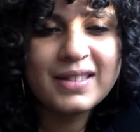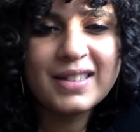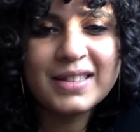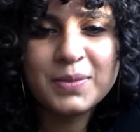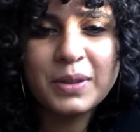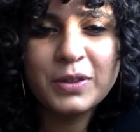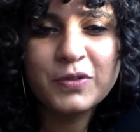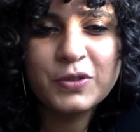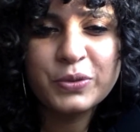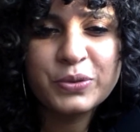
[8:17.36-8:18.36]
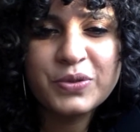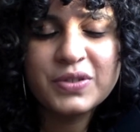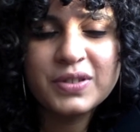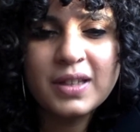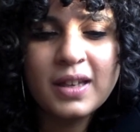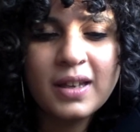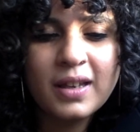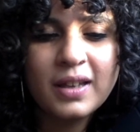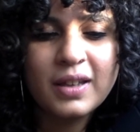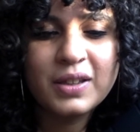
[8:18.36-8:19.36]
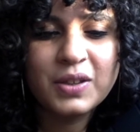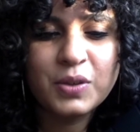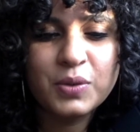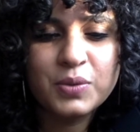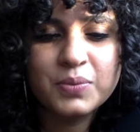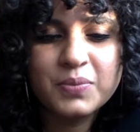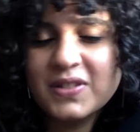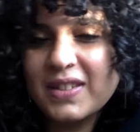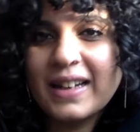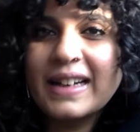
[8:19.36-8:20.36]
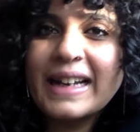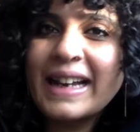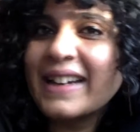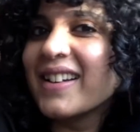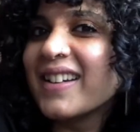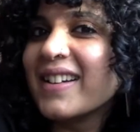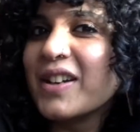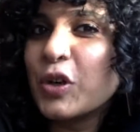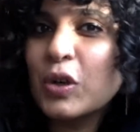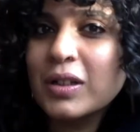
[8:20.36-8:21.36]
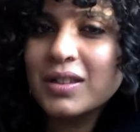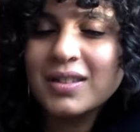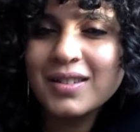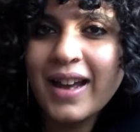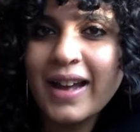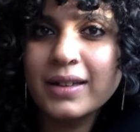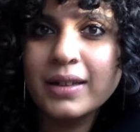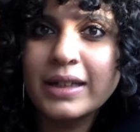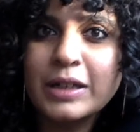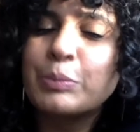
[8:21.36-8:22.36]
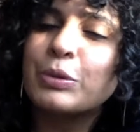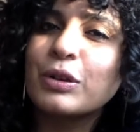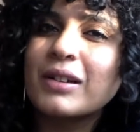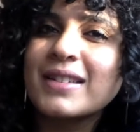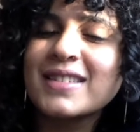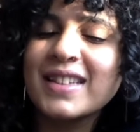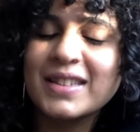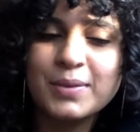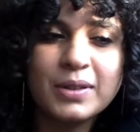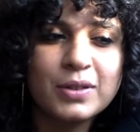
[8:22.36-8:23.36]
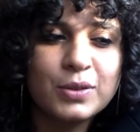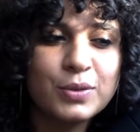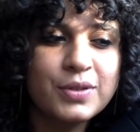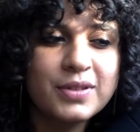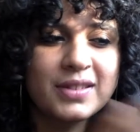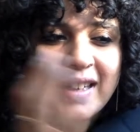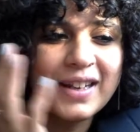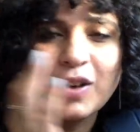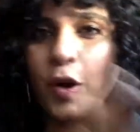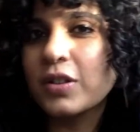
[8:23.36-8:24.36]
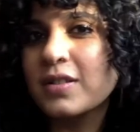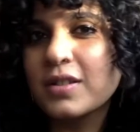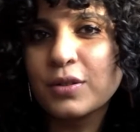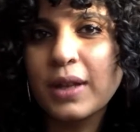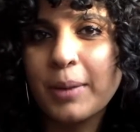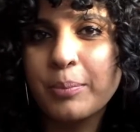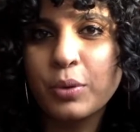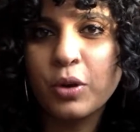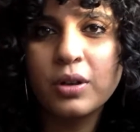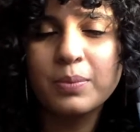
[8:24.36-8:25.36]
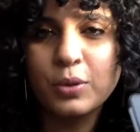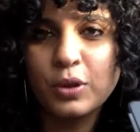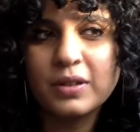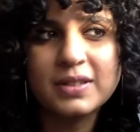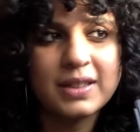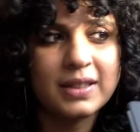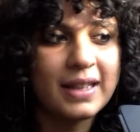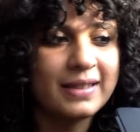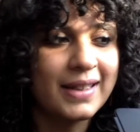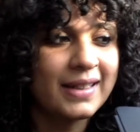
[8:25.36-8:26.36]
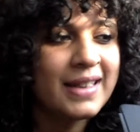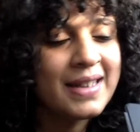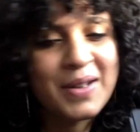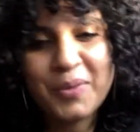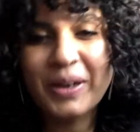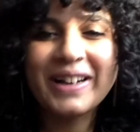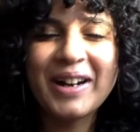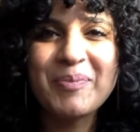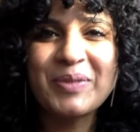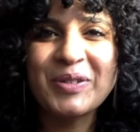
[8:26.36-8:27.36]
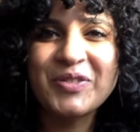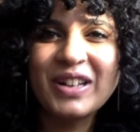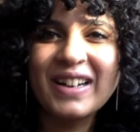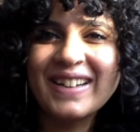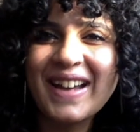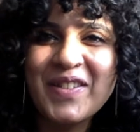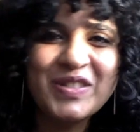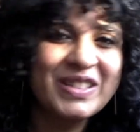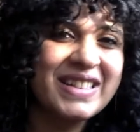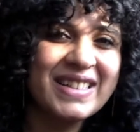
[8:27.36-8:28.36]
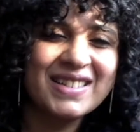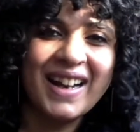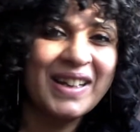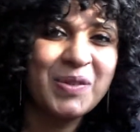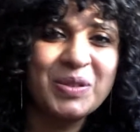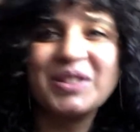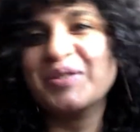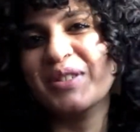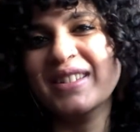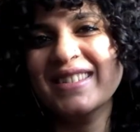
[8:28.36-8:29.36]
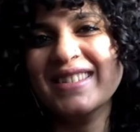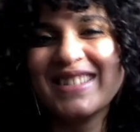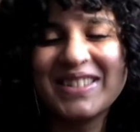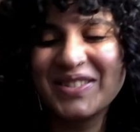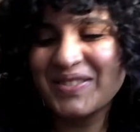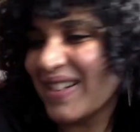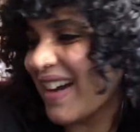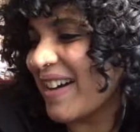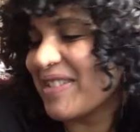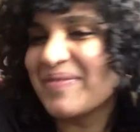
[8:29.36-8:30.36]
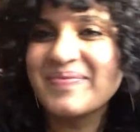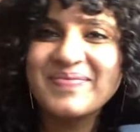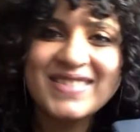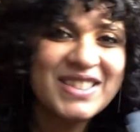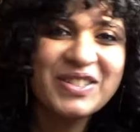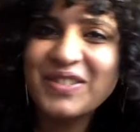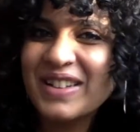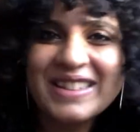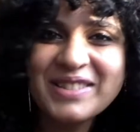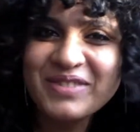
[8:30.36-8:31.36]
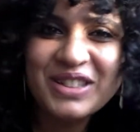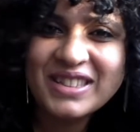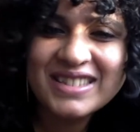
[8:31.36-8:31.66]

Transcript: It's one of those, you know, settle in a nook and read books. It's one of those get lost in that books and then wake up and feel like everything's right with the world, you know. So go read the book.